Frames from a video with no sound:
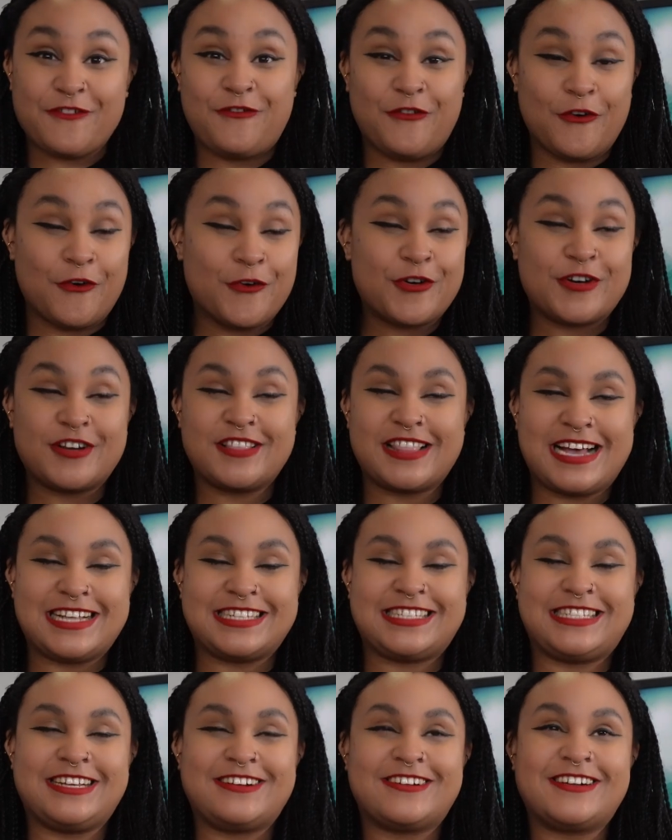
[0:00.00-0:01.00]
for
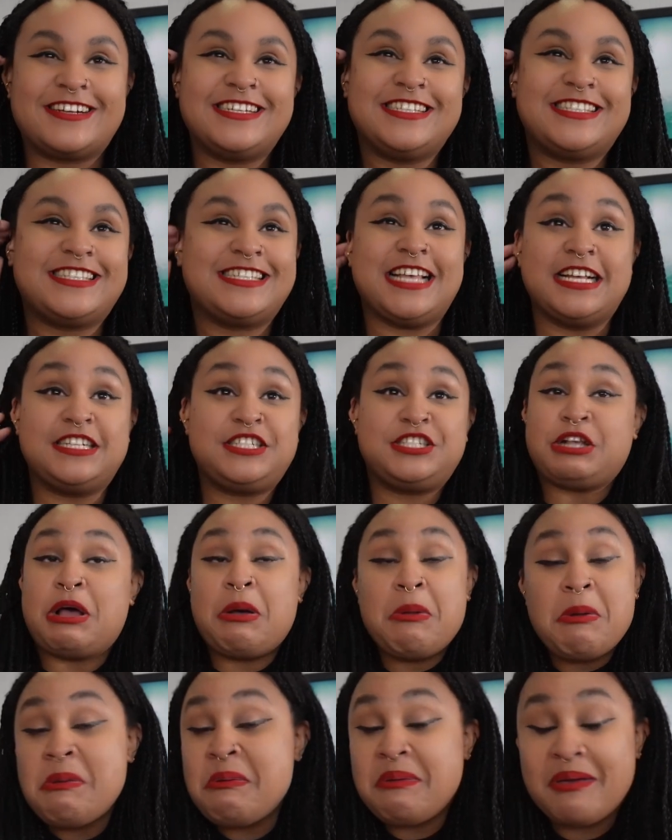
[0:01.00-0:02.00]
that series, because
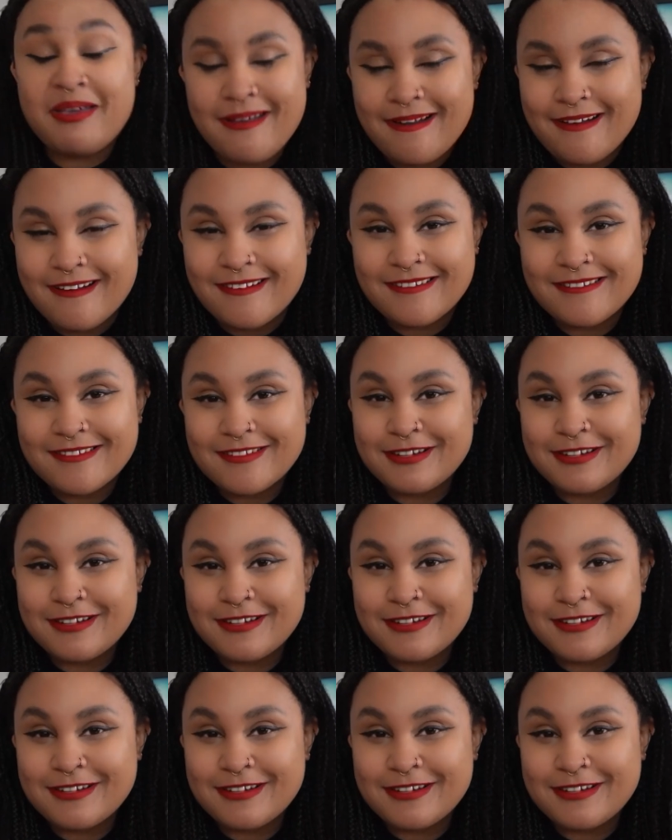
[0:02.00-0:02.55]
I don't care.